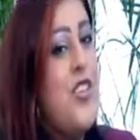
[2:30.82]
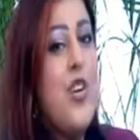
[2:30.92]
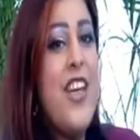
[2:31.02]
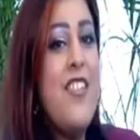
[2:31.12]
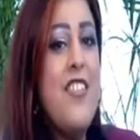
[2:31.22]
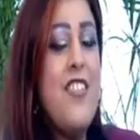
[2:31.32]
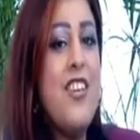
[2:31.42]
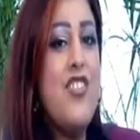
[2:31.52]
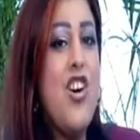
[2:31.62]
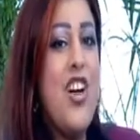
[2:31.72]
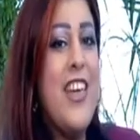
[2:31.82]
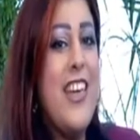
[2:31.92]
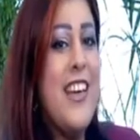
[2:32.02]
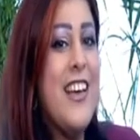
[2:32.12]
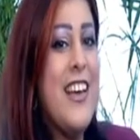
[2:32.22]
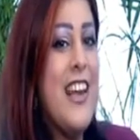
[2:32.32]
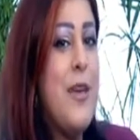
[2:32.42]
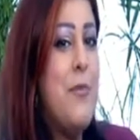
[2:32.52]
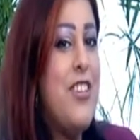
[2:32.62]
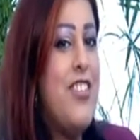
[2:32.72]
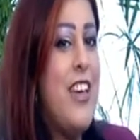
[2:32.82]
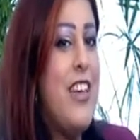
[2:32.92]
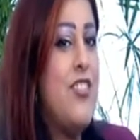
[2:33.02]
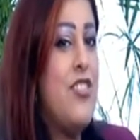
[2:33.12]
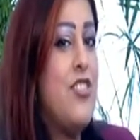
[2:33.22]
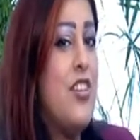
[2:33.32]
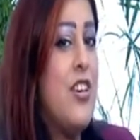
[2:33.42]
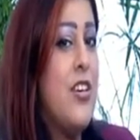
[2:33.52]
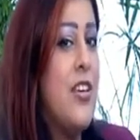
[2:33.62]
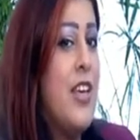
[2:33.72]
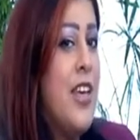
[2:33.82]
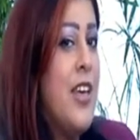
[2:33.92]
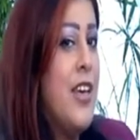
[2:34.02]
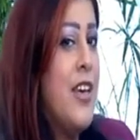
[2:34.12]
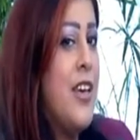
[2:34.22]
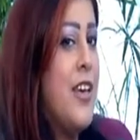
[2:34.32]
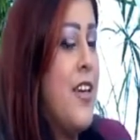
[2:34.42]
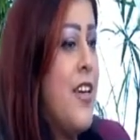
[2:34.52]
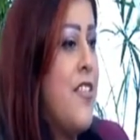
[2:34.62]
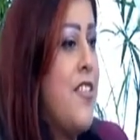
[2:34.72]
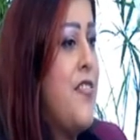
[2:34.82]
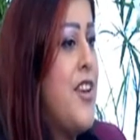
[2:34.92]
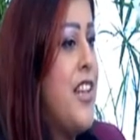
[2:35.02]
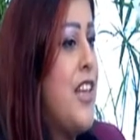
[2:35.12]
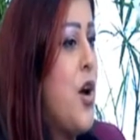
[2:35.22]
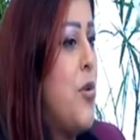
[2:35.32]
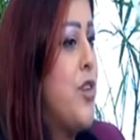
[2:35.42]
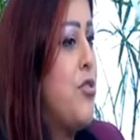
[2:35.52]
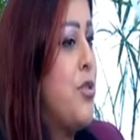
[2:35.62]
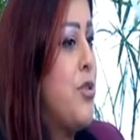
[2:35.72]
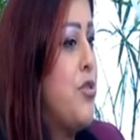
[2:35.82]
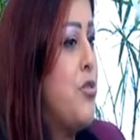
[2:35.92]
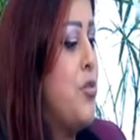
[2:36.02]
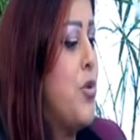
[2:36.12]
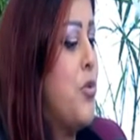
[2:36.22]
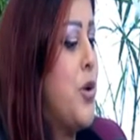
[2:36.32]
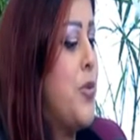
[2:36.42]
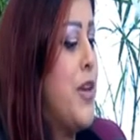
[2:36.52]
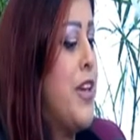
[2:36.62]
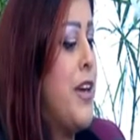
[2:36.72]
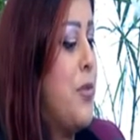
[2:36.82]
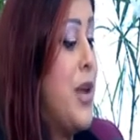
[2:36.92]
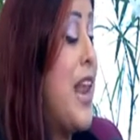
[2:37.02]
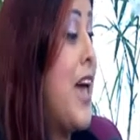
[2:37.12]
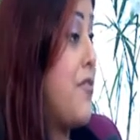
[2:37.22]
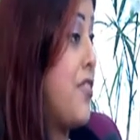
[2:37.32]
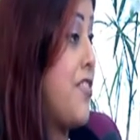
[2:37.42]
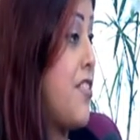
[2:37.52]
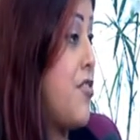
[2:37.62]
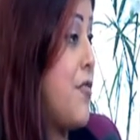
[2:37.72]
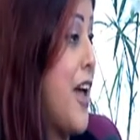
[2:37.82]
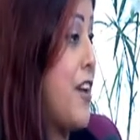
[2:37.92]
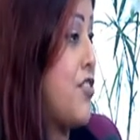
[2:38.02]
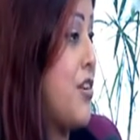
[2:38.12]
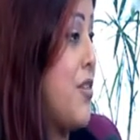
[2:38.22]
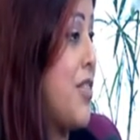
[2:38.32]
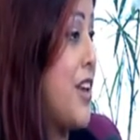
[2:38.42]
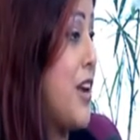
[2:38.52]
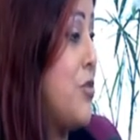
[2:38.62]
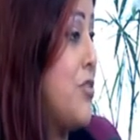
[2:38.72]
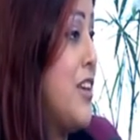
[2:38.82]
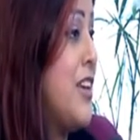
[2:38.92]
Your Excellency, talking climate change is definitely going to where we will have this sense of action on the ground.